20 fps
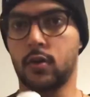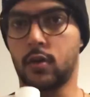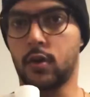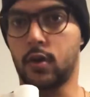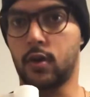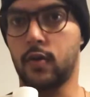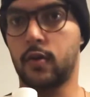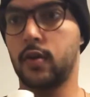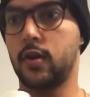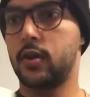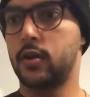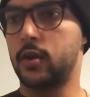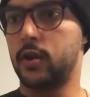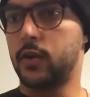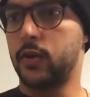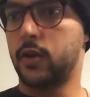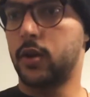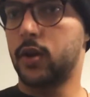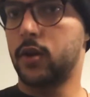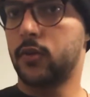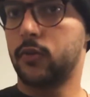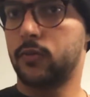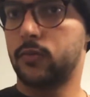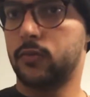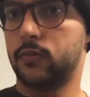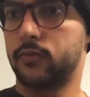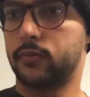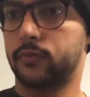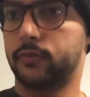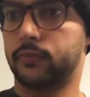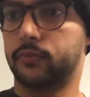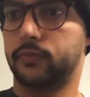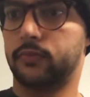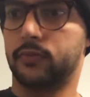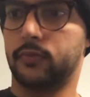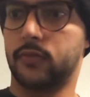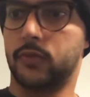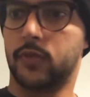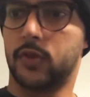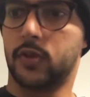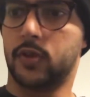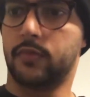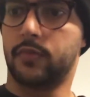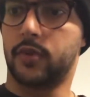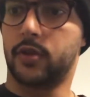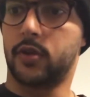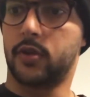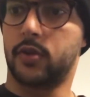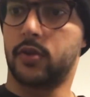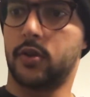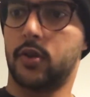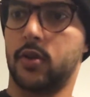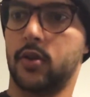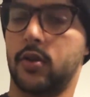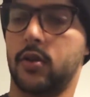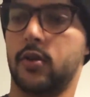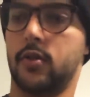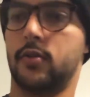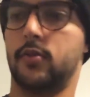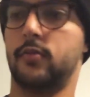All right, here we go. Dump it in there.